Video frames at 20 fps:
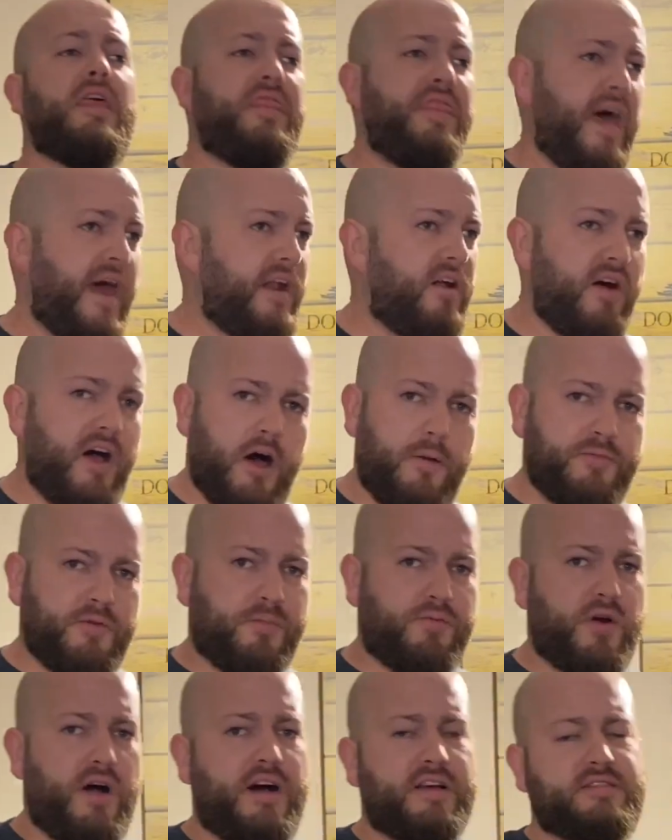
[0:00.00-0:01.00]
That'll help the
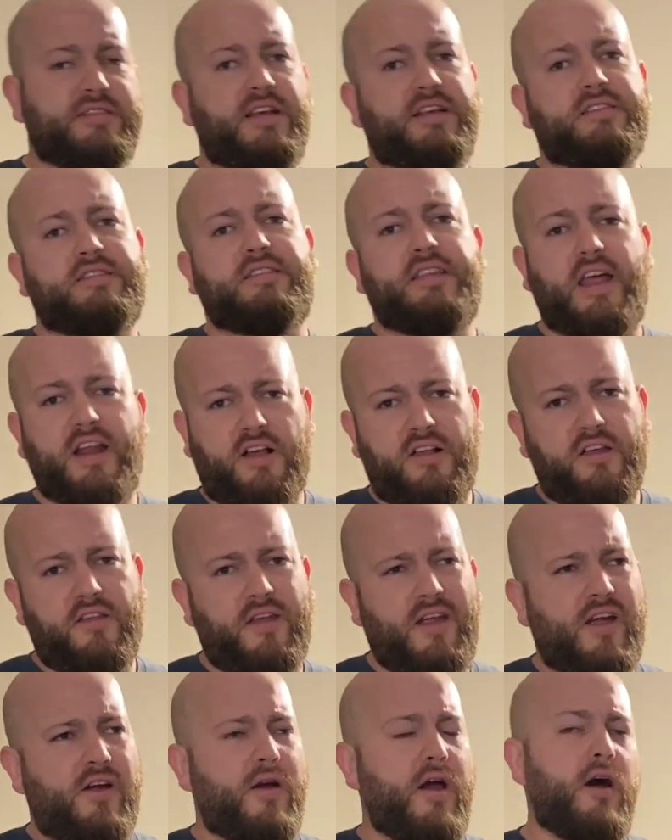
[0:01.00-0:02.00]
process. That'll clear the
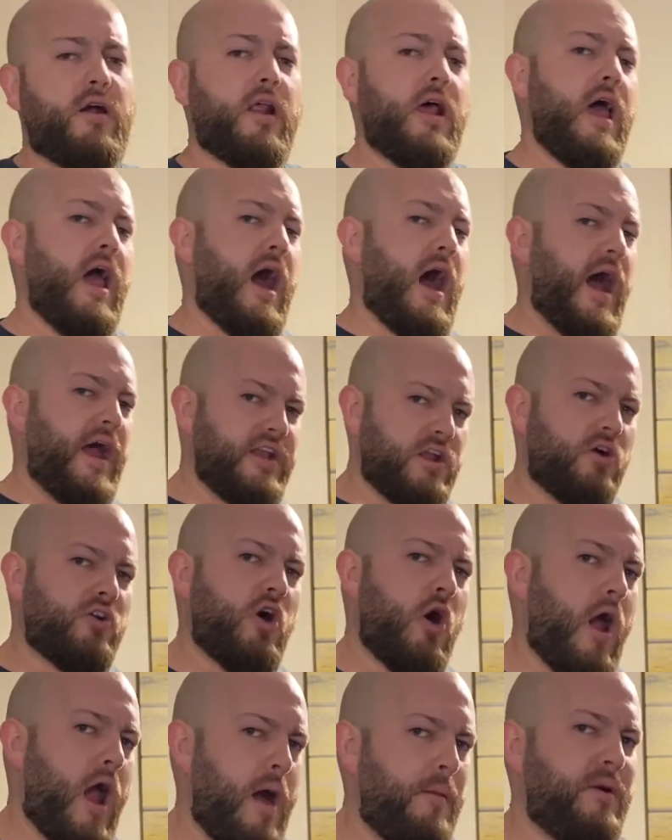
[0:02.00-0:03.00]
air out. I don't
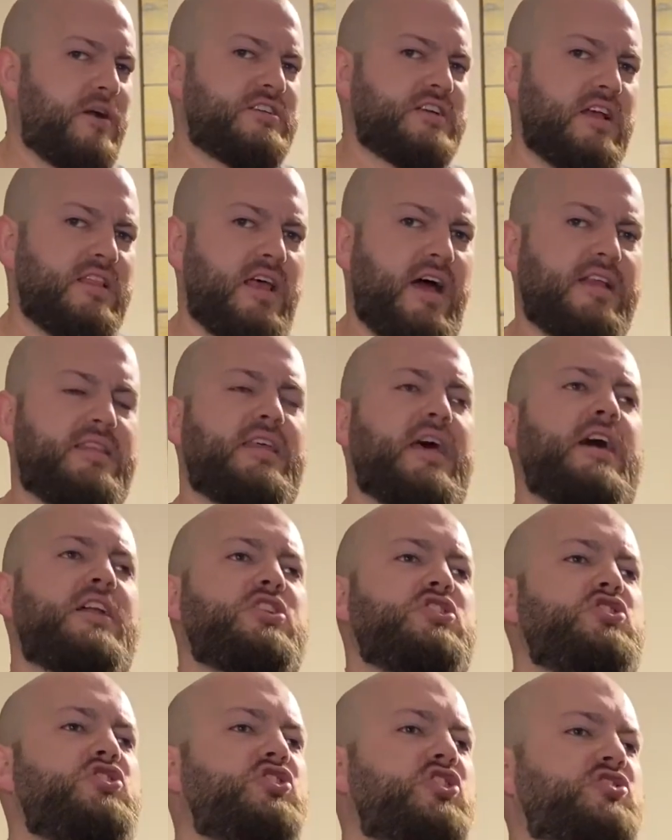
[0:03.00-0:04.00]
know how much I like
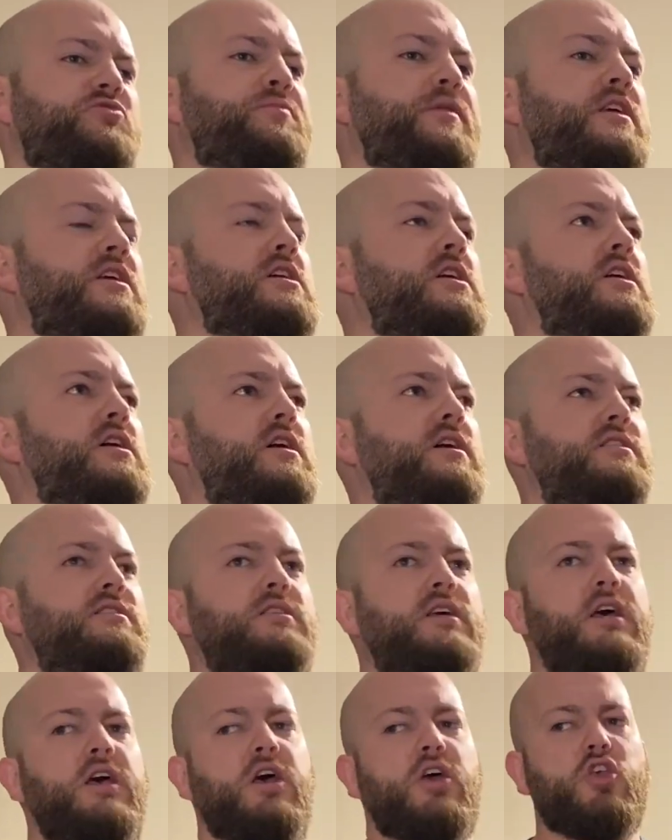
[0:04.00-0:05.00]
that just because
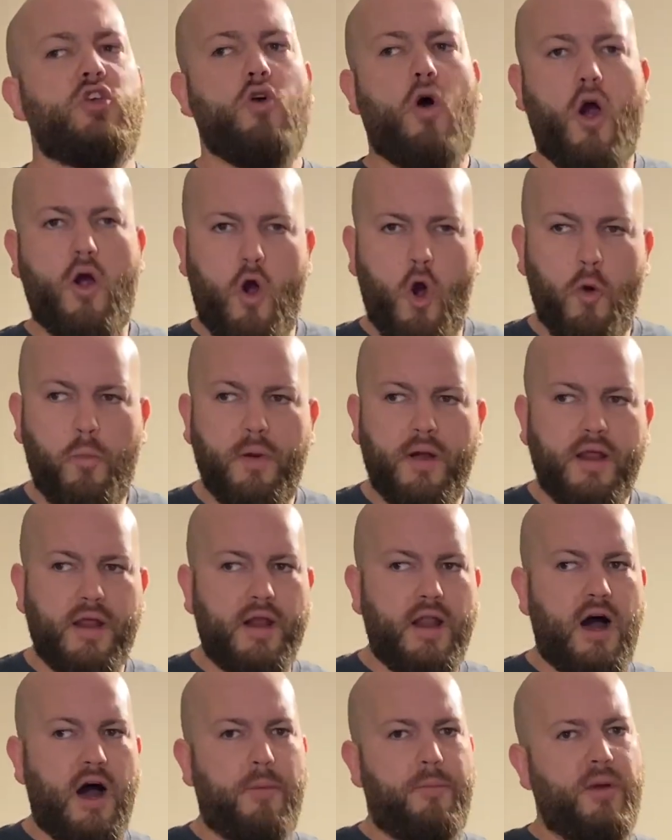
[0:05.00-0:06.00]
you are opening it
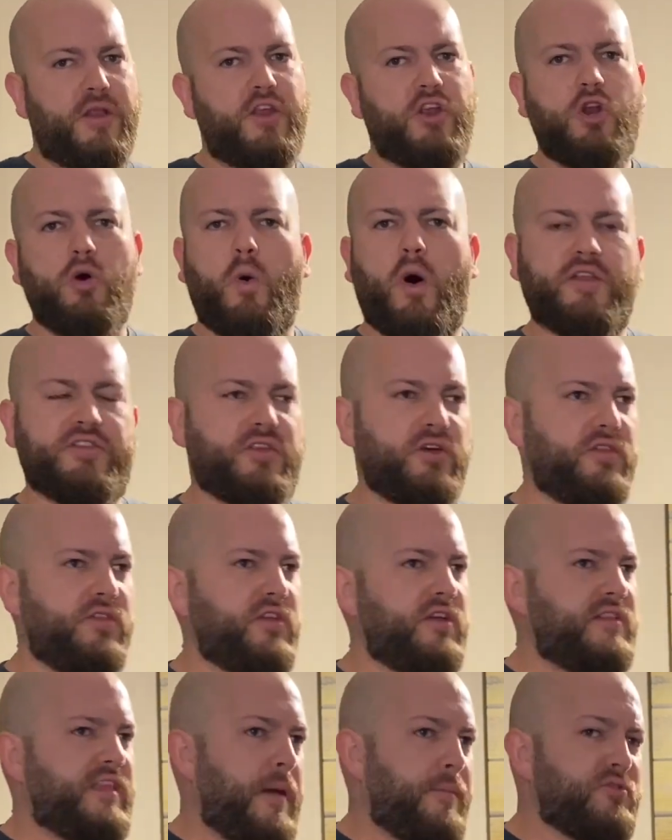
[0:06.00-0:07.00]
up and you don't want
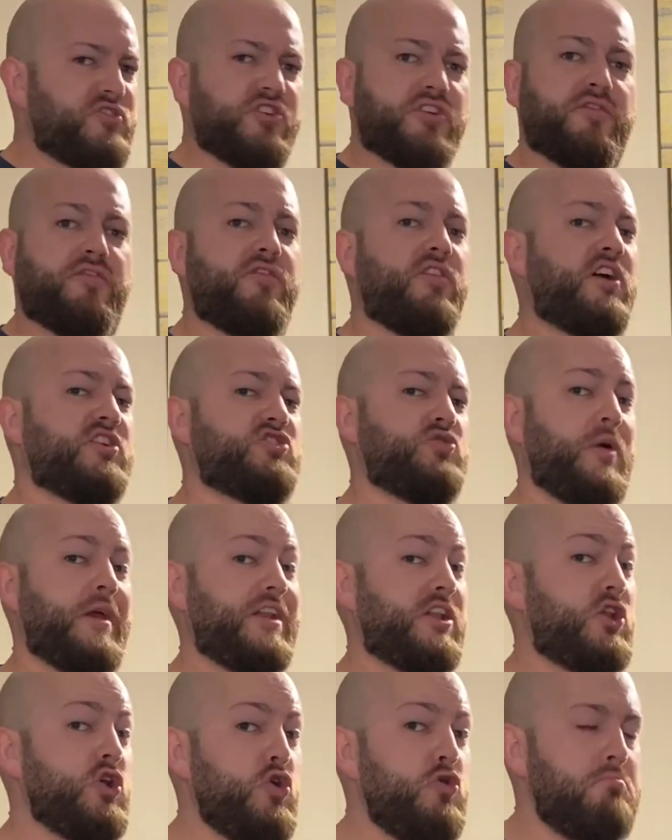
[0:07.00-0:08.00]
the temperature to
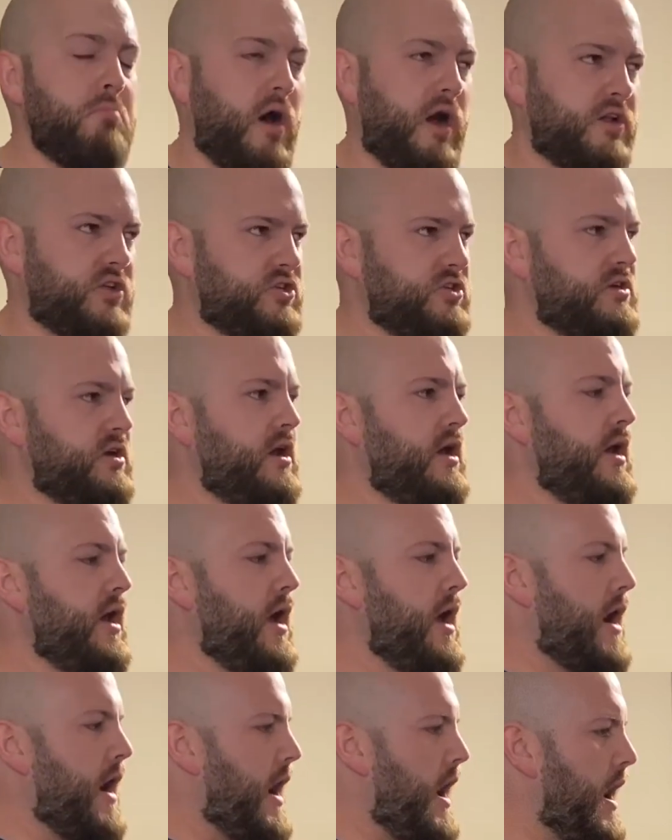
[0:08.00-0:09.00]
fluctuate too much.
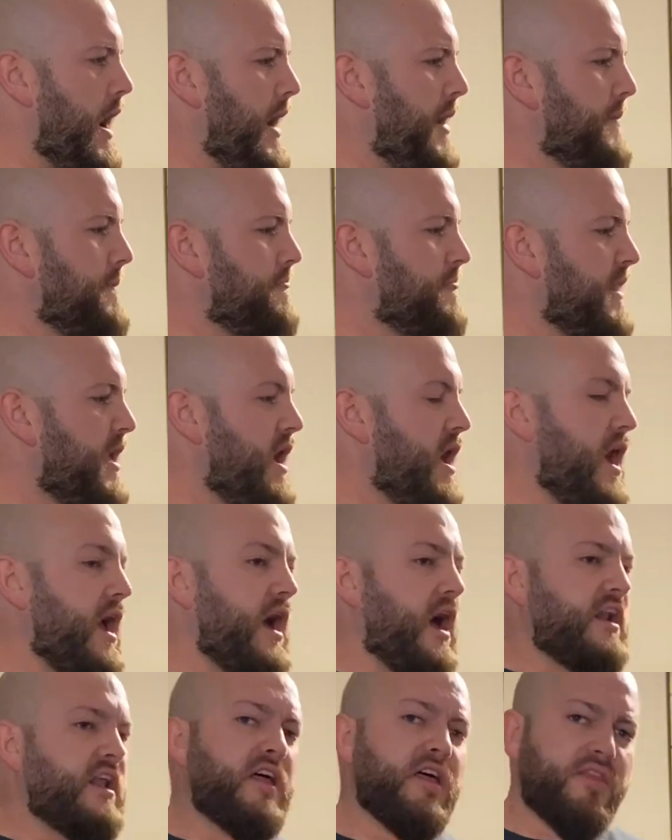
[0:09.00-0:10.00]

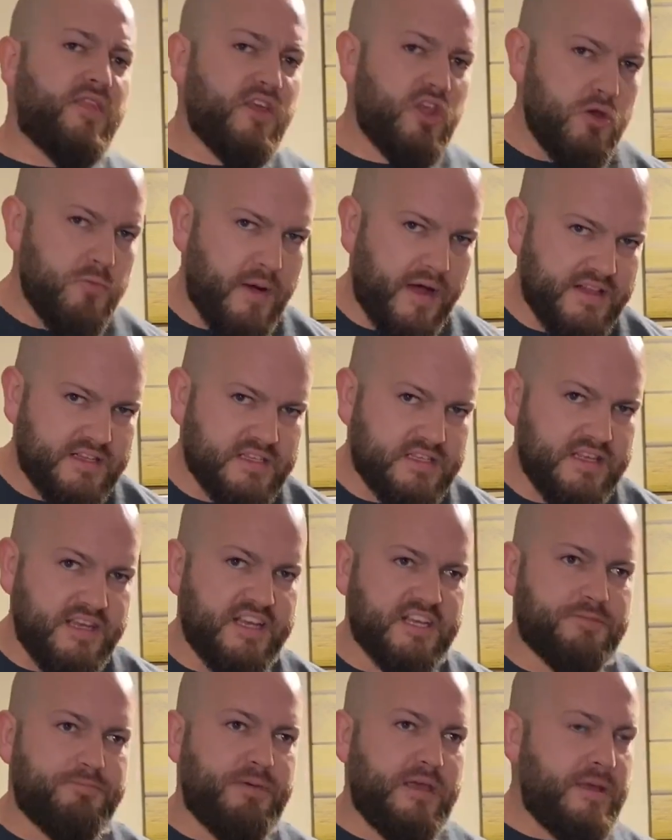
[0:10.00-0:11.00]
Another thing you might see
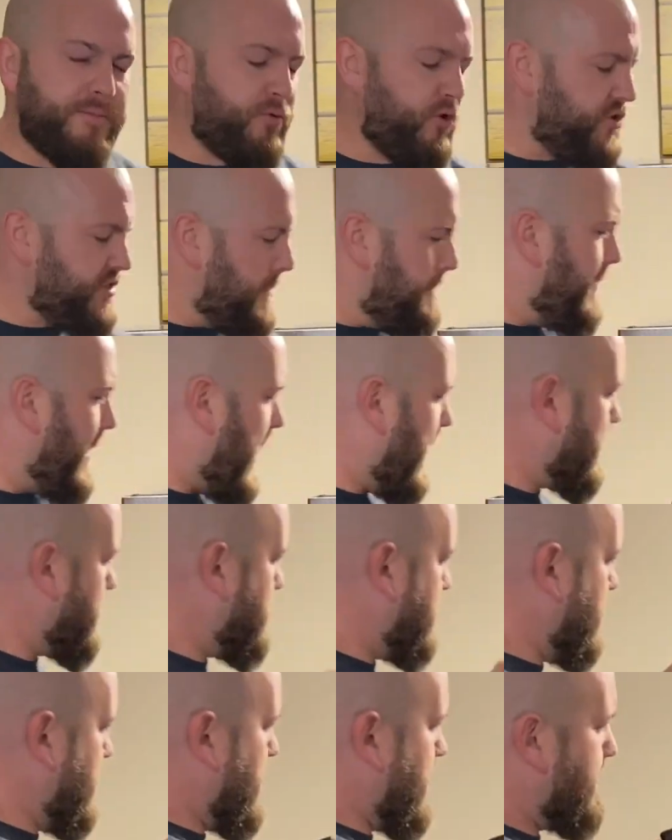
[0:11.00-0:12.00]
is people in the bottom
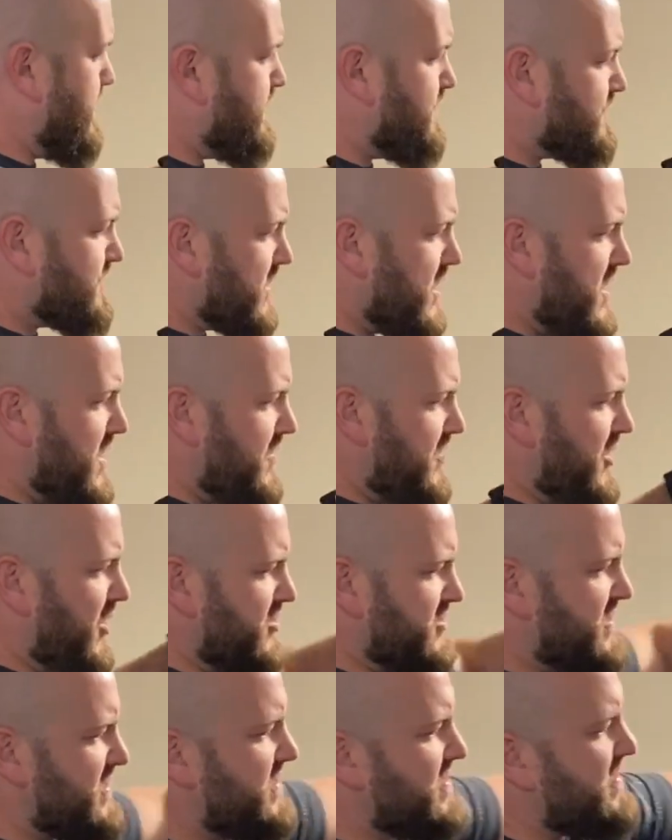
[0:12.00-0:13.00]
here,
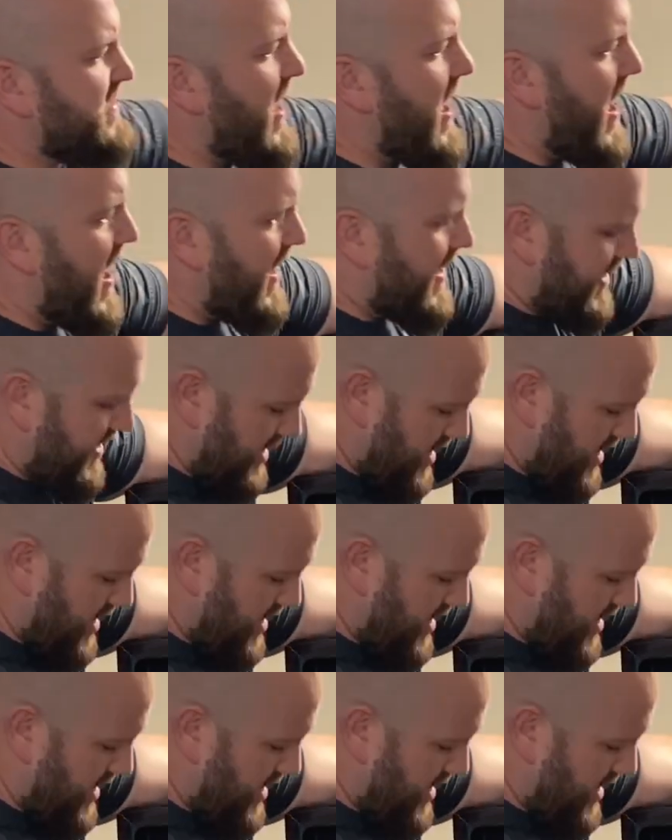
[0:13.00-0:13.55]
they'll stack